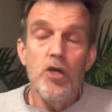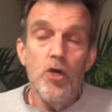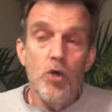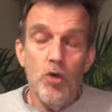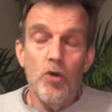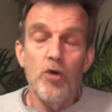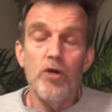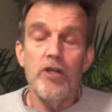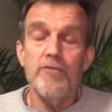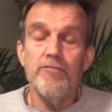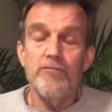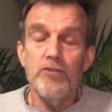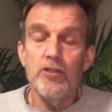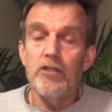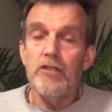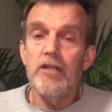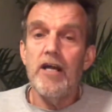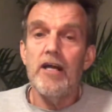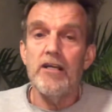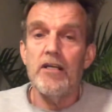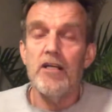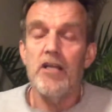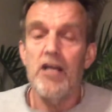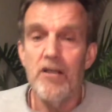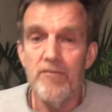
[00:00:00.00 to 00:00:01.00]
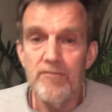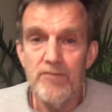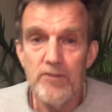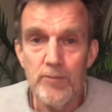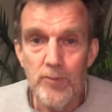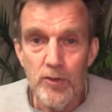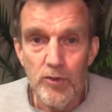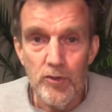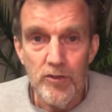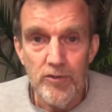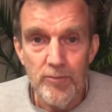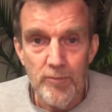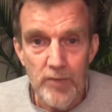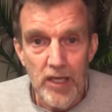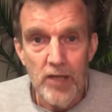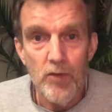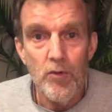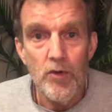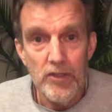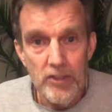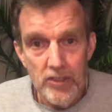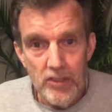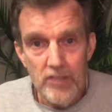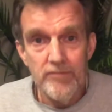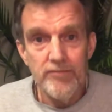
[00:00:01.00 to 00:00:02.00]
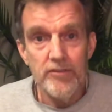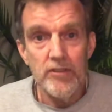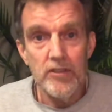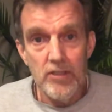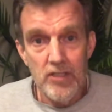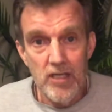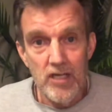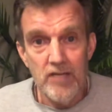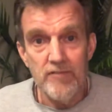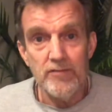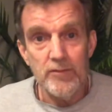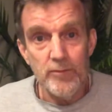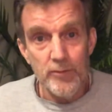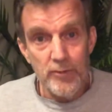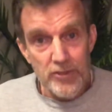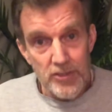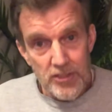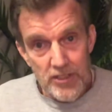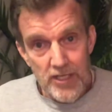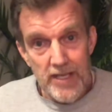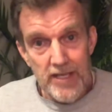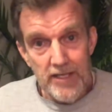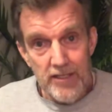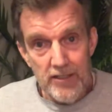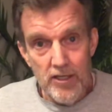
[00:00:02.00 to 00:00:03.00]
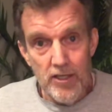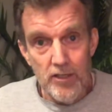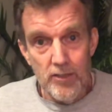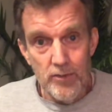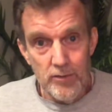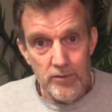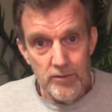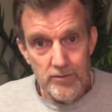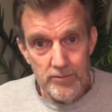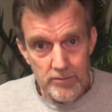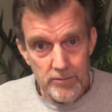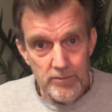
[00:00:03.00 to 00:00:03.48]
or if you're not comfortable with me, I want you to feel comfortable saying no.